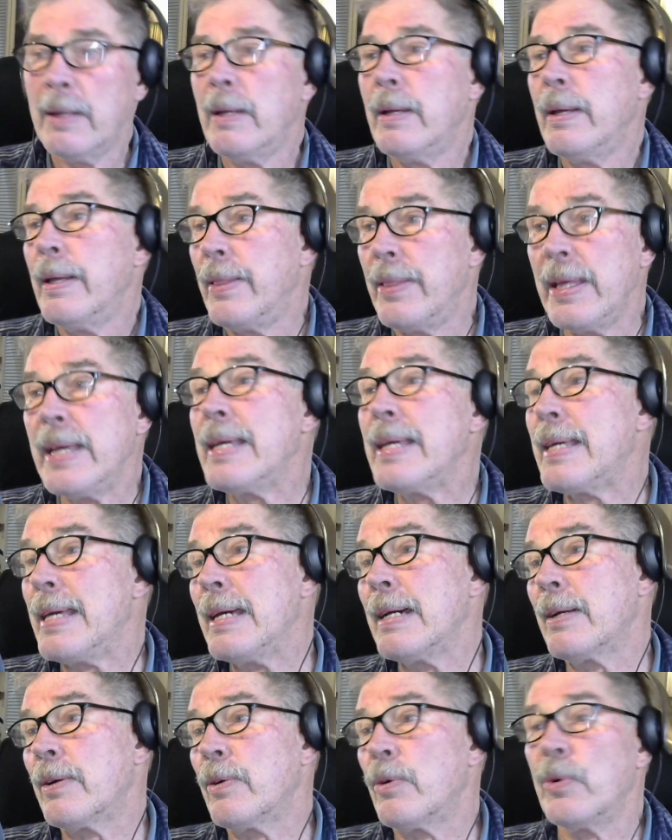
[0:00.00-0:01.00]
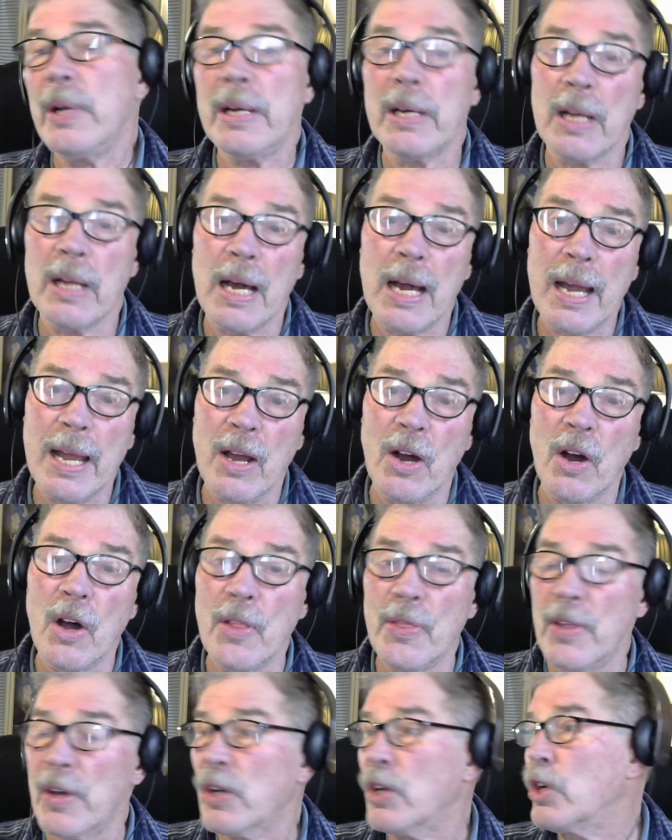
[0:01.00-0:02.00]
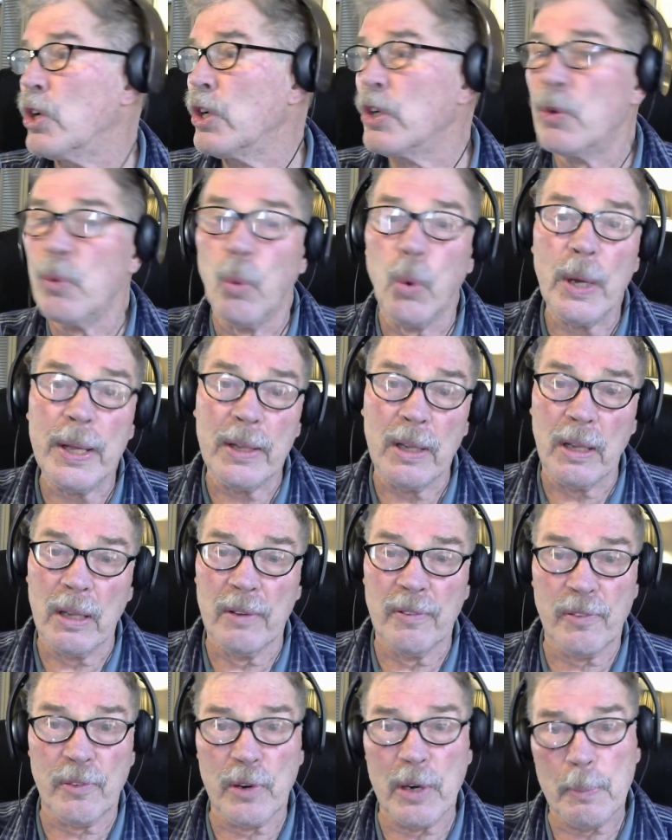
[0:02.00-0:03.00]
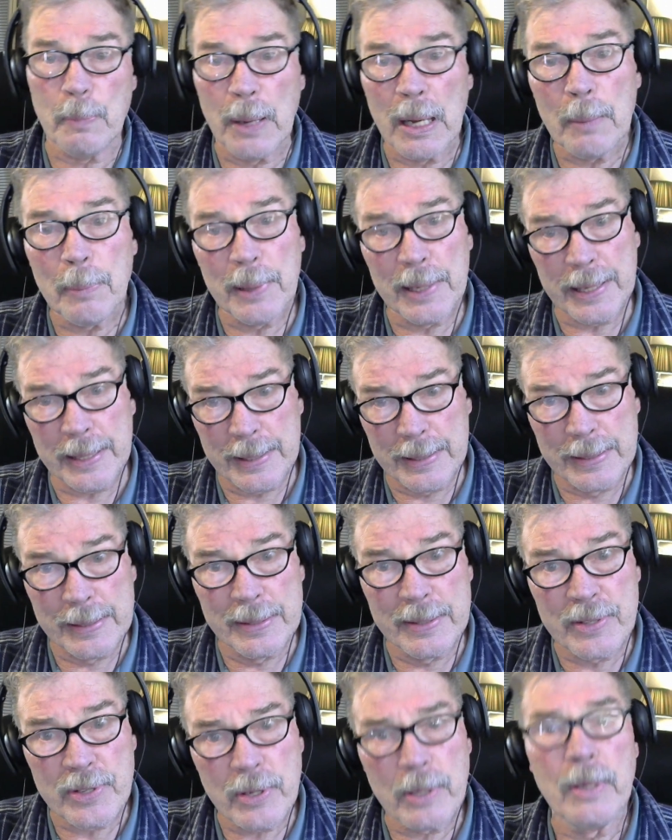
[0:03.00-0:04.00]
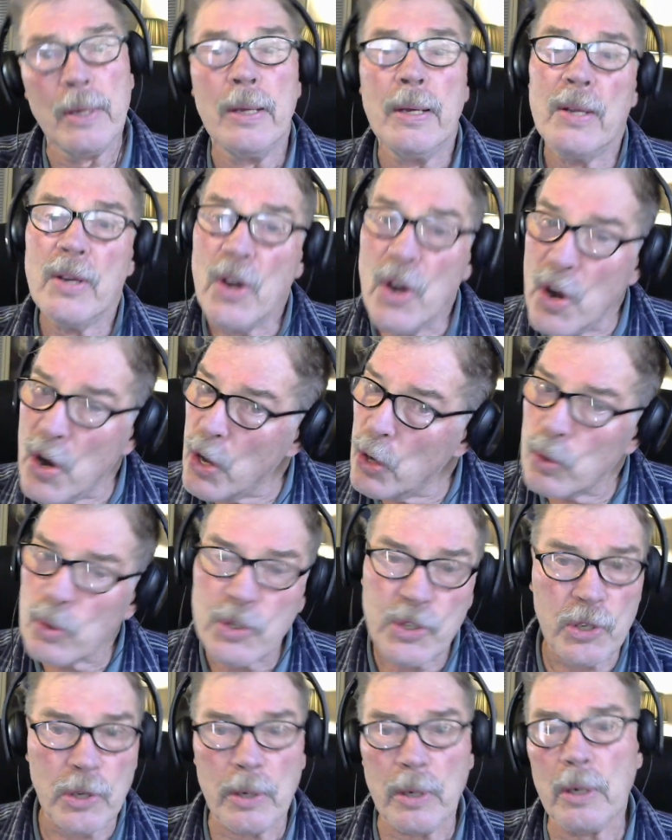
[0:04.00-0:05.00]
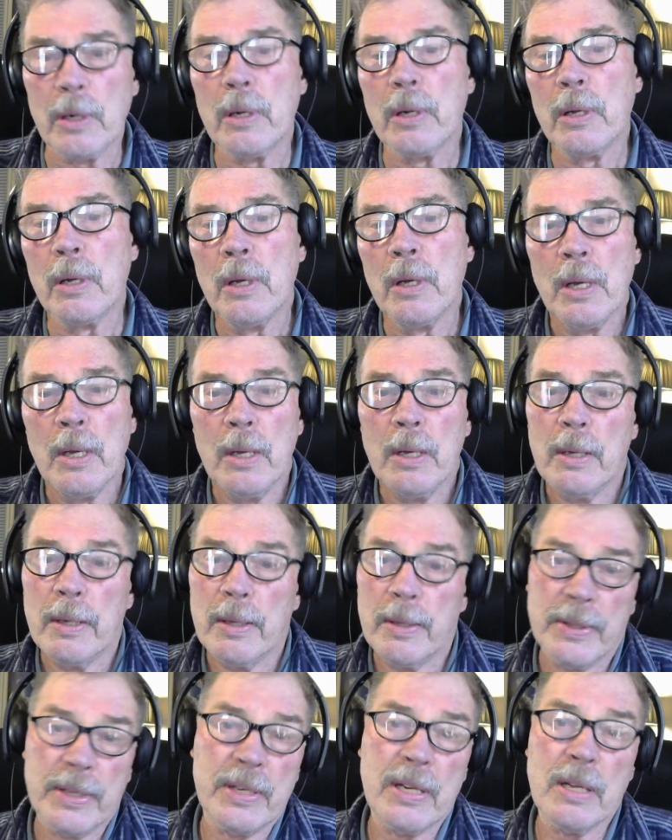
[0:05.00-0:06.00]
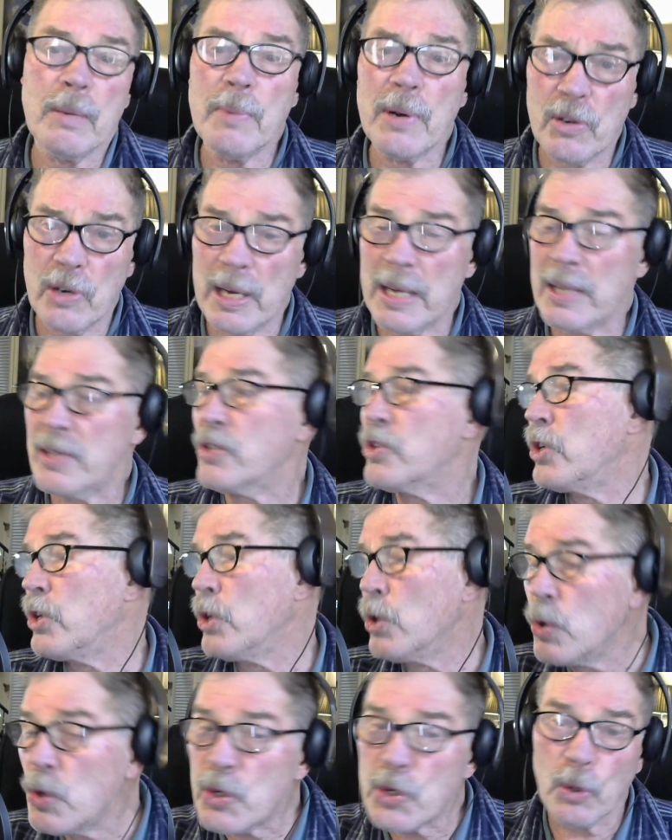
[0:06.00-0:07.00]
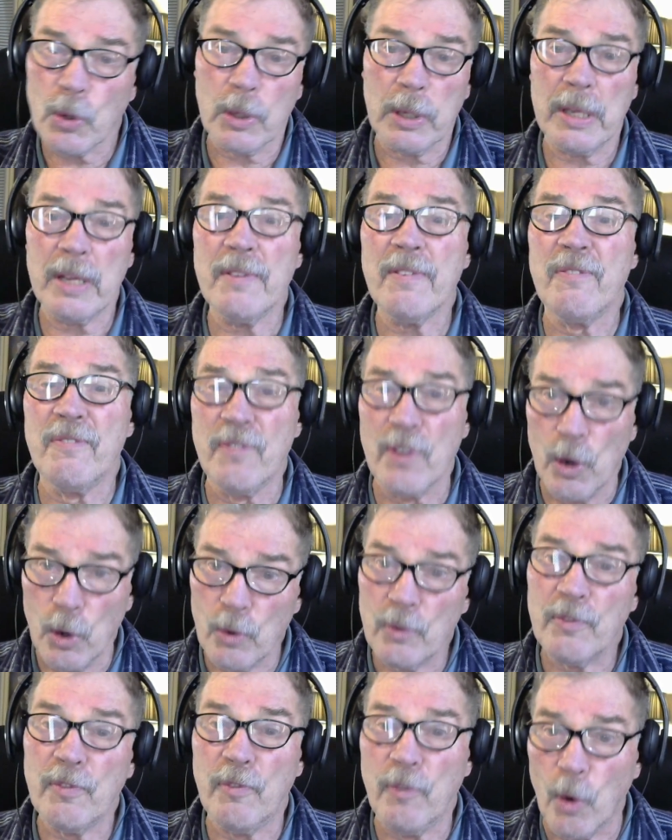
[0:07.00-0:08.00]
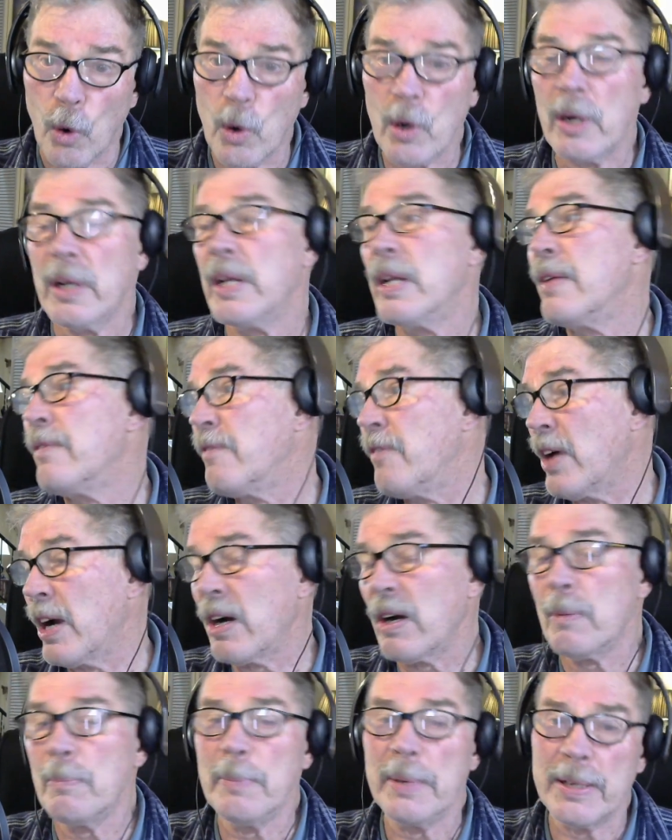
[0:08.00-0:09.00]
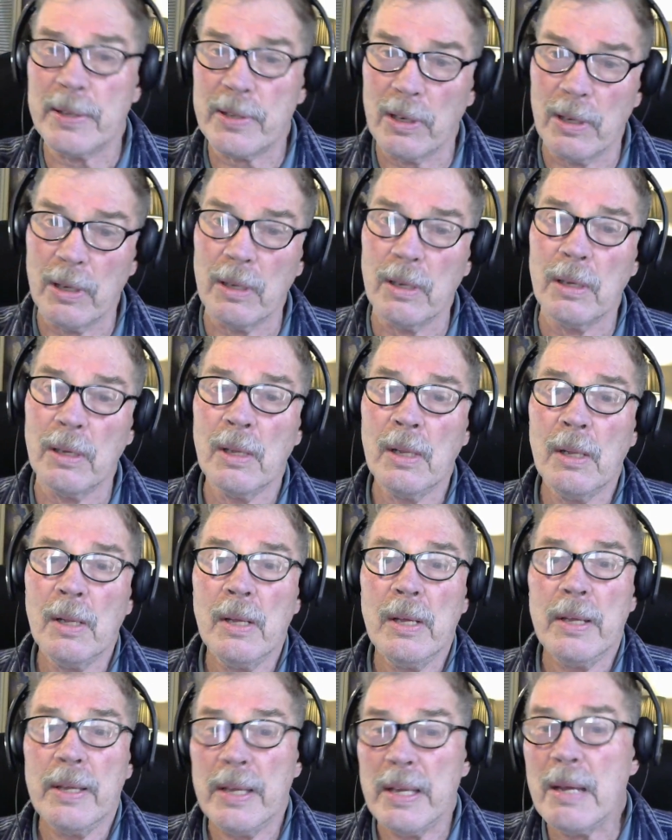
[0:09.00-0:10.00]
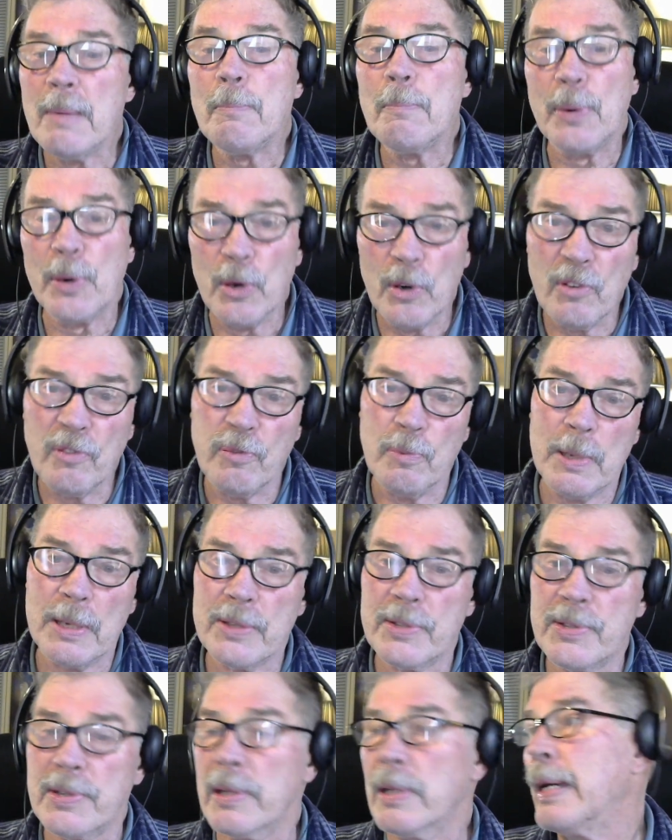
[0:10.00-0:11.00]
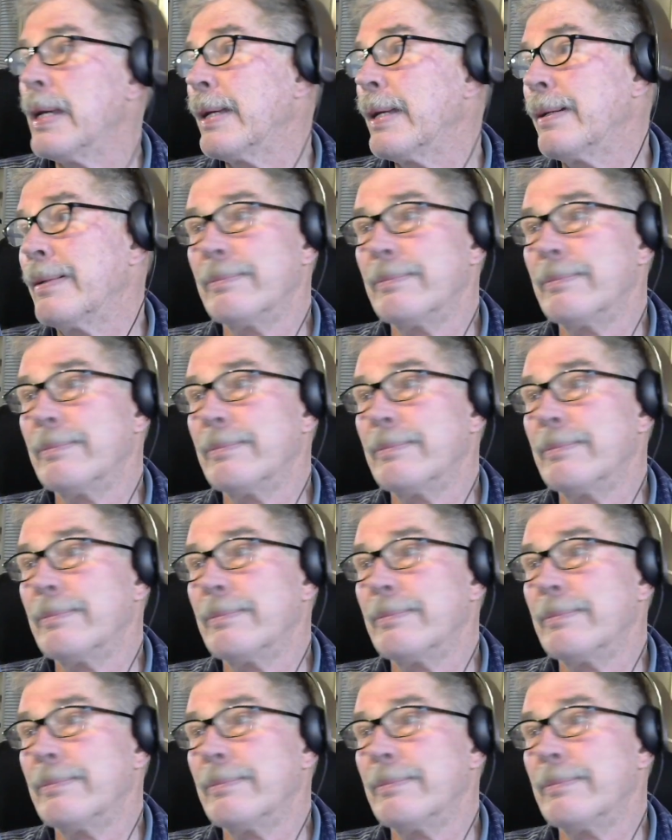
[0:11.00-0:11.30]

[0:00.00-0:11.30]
they can't rely on the goodwill of Republicans. No, sir. The Democrats usually vote for environmental improvements, like